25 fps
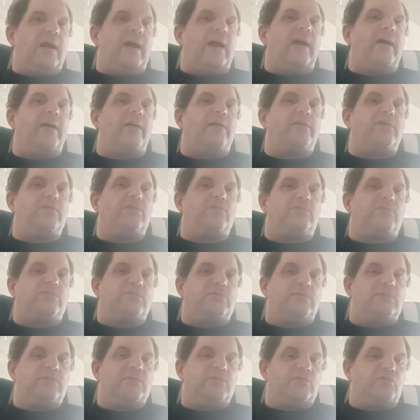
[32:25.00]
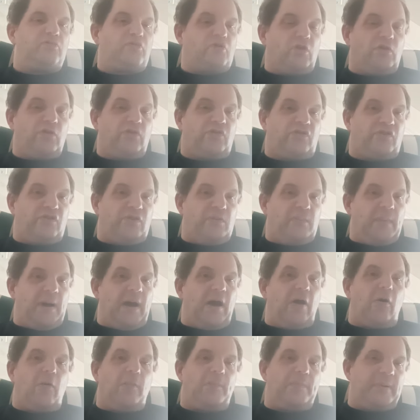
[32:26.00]
and does some
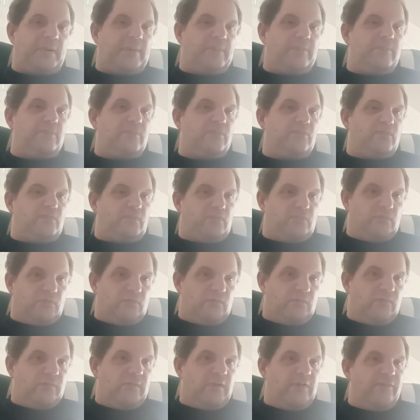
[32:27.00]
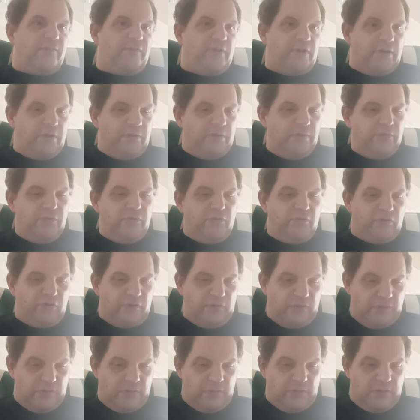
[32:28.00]
album
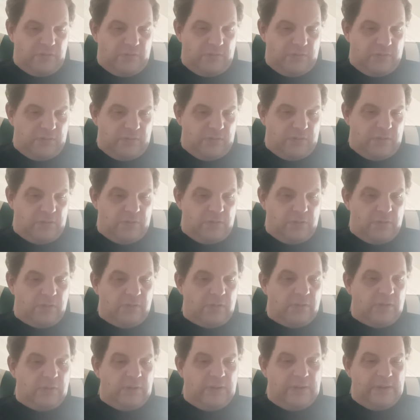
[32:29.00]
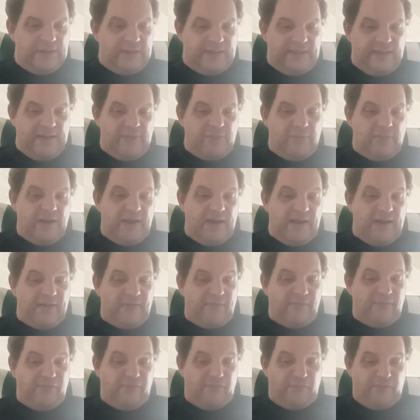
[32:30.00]
reviews. Then we
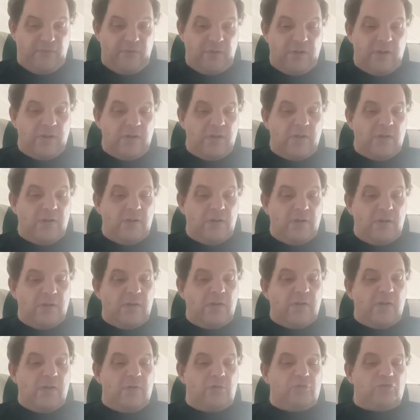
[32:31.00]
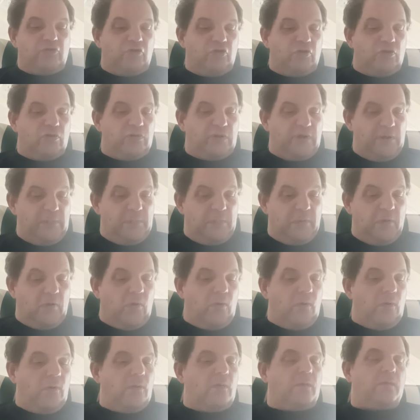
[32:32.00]
have Geordie
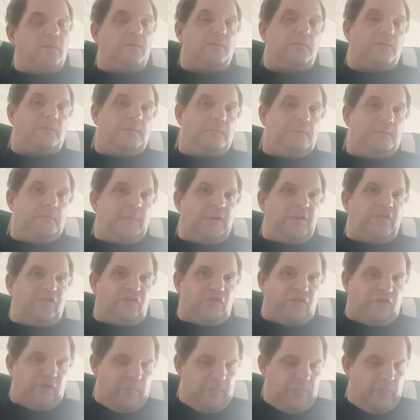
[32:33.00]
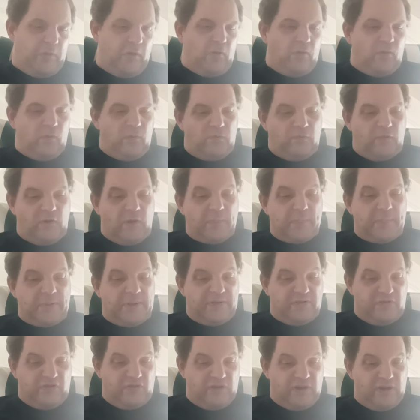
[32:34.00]
Paul, Mr. Paul
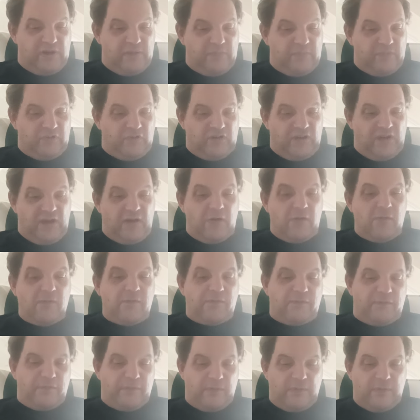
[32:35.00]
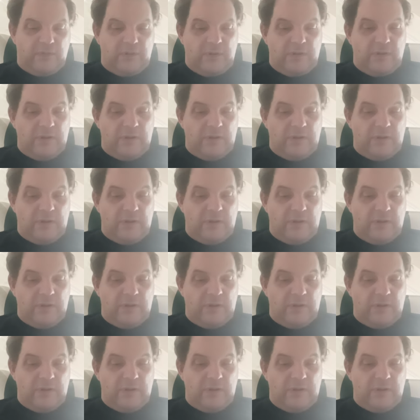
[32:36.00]
Robinson himself.